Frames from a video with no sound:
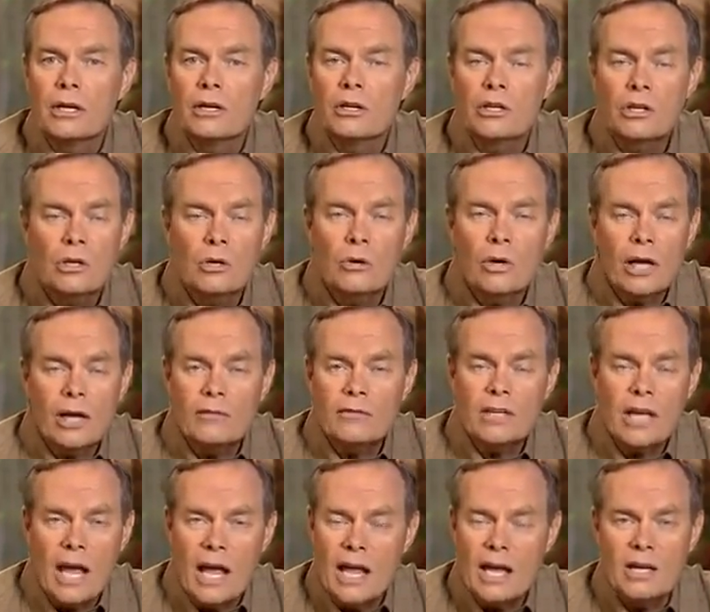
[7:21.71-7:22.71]
You don't have
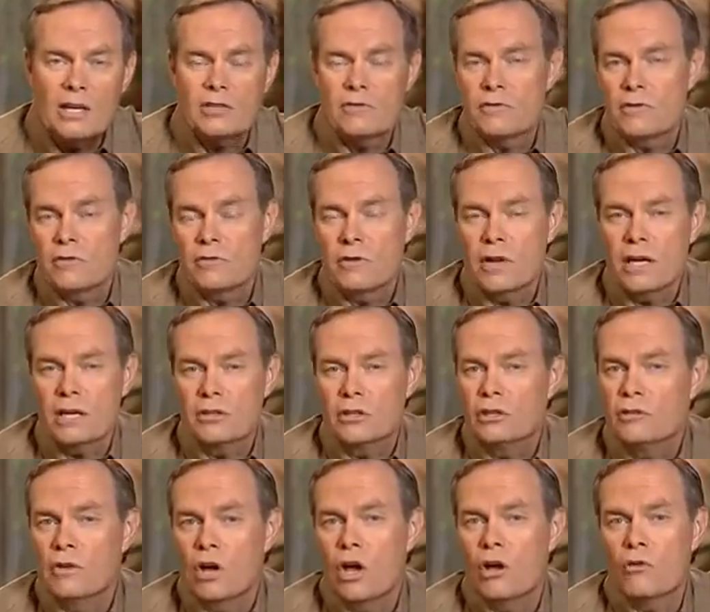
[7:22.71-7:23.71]
to ask for faith.
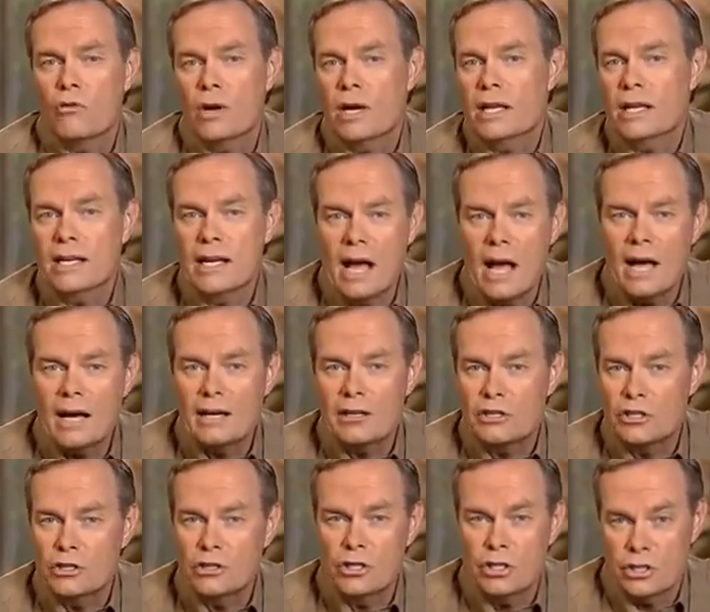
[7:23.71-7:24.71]
You've already got
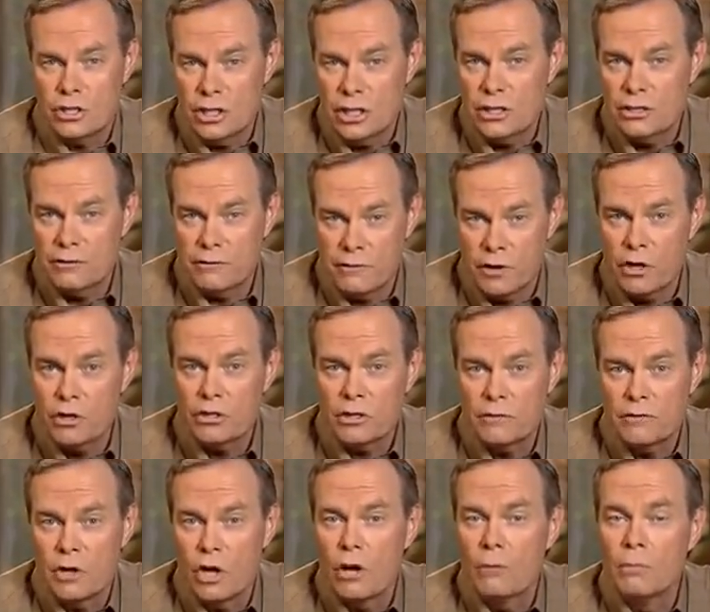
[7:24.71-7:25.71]
it. You just need to, first
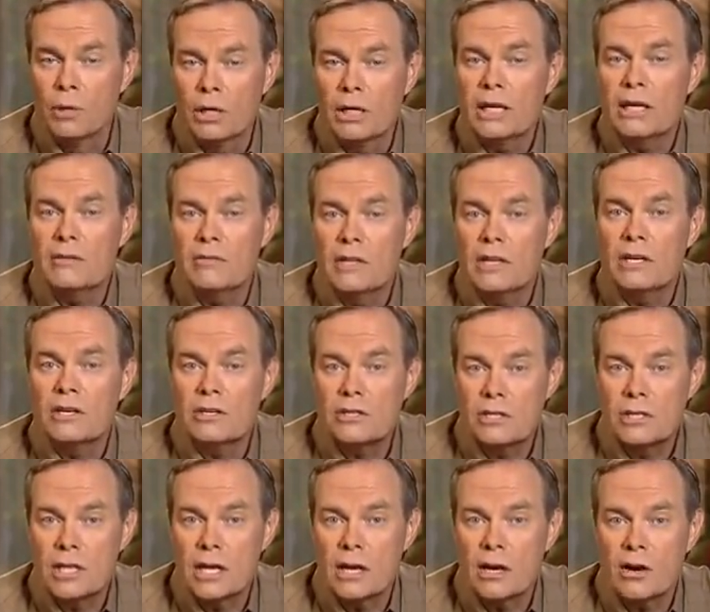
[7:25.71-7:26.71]
of all, believe that it's
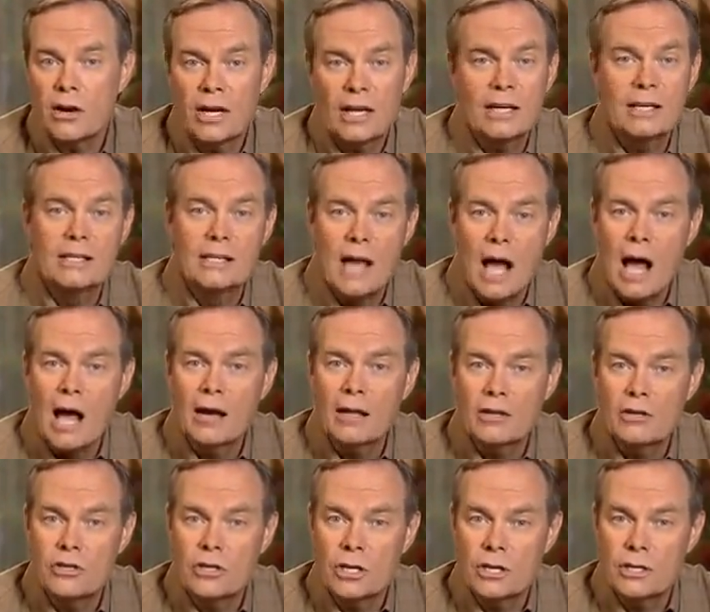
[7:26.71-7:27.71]
there.
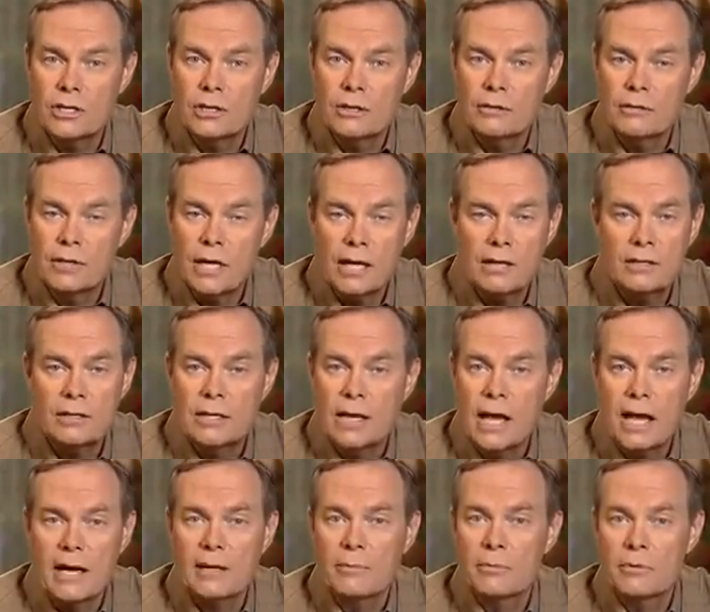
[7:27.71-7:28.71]
Acknowledge it. That's
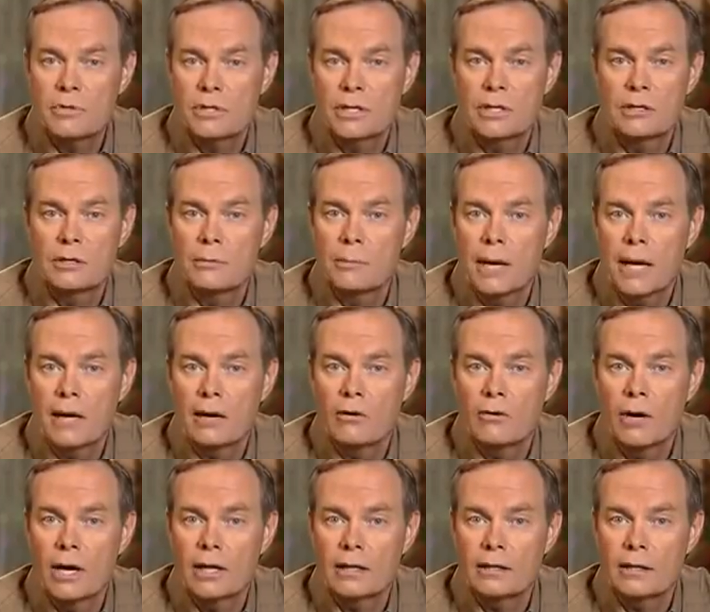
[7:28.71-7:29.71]
90% of the battle
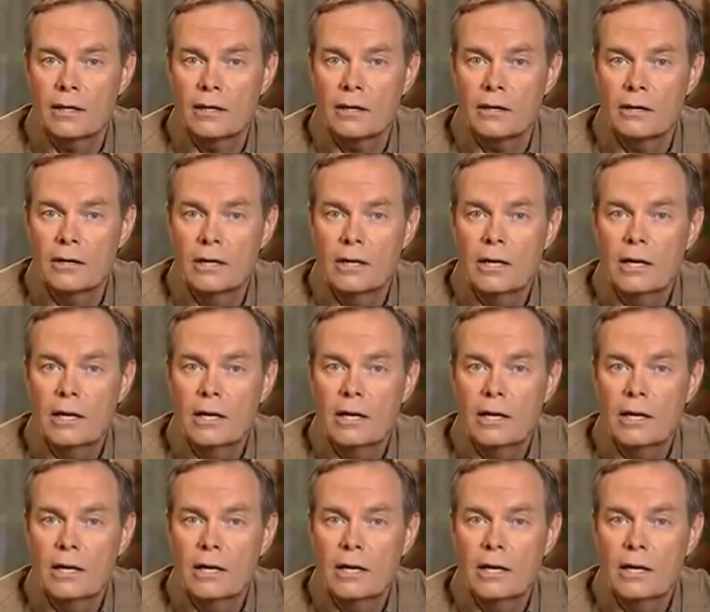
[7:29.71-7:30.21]
right there.